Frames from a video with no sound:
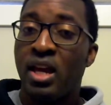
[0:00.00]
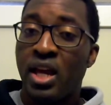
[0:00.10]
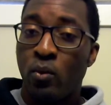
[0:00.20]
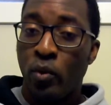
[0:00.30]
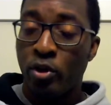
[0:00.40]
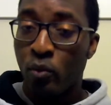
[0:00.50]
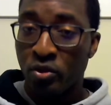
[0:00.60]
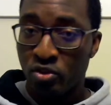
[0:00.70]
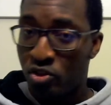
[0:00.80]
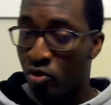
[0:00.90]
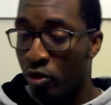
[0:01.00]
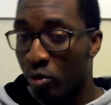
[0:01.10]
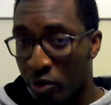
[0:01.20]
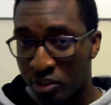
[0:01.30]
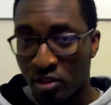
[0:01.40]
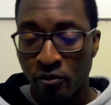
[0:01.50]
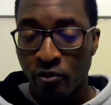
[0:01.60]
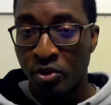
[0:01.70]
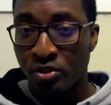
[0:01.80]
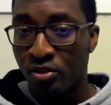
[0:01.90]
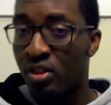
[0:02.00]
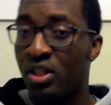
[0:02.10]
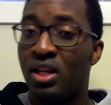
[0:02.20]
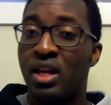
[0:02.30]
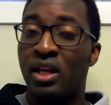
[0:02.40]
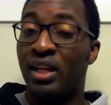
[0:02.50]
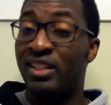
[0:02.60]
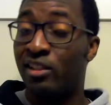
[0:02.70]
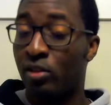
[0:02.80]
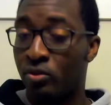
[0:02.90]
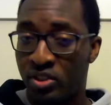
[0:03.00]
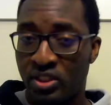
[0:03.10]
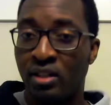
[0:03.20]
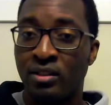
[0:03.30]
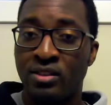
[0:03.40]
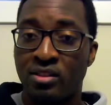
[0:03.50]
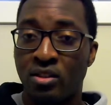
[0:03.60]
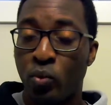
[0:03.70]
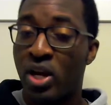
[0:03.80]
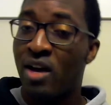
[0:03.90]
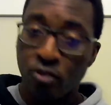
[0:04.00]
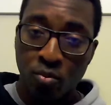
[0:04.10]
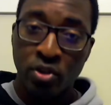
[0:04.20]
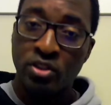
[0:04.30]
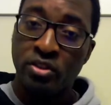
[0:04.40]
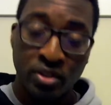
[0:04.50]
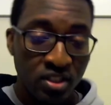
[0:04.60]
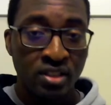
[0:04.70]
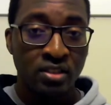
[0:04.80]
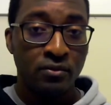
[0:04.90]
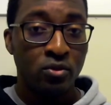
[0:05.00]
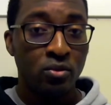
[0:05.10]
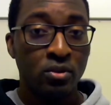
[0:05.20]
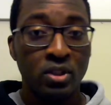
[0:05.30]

We don't want to store your personal information, let alone sell it. We have no monetary incentive to.